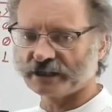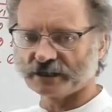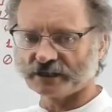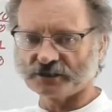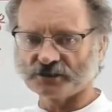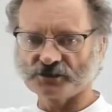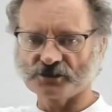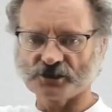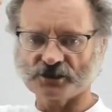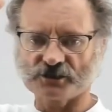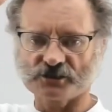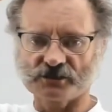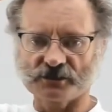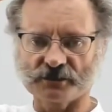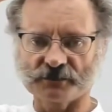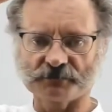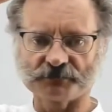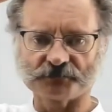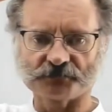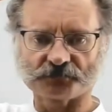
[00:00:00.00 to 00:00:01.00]
just
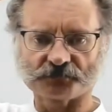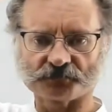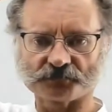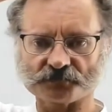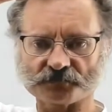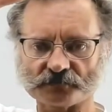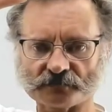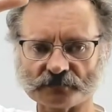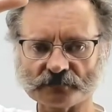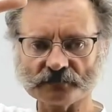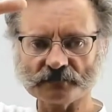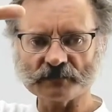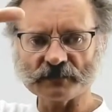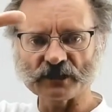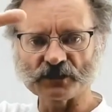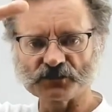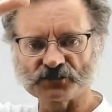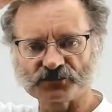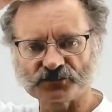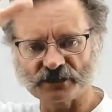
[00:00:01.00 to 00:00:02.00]

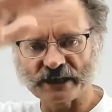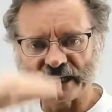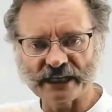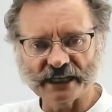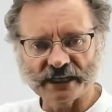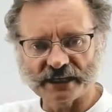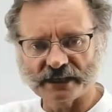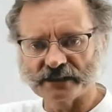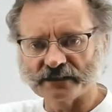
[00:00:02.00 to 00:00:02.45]
string in the